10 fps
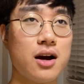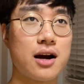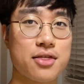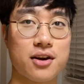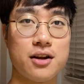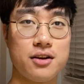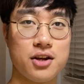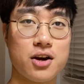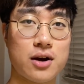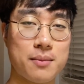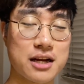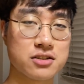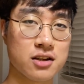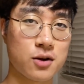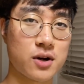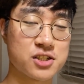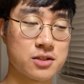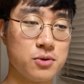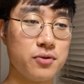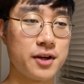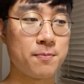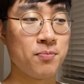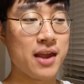I thought, yo, I'm actually gonna watch this movie.